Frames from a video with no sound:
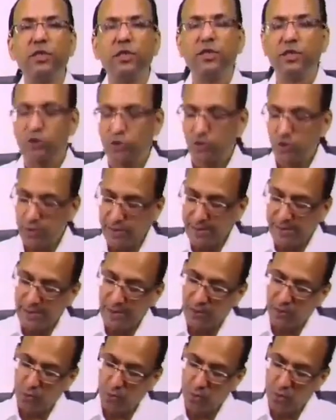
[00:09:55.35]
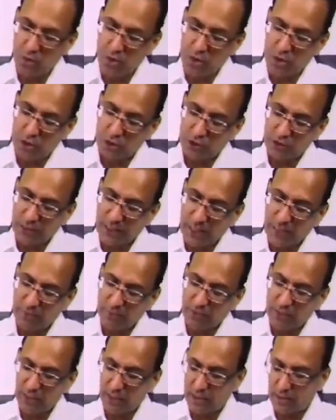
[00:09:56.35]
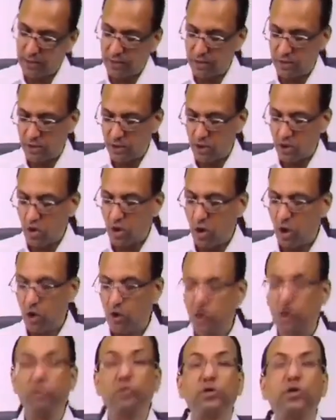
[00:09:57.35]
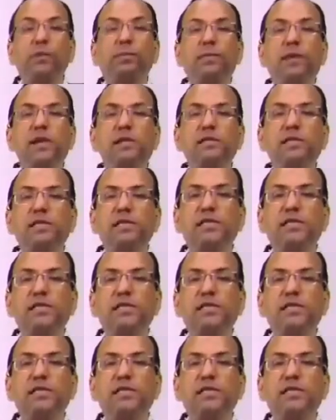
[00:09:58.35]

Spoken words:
So leading to same-sided oculomotor palsy.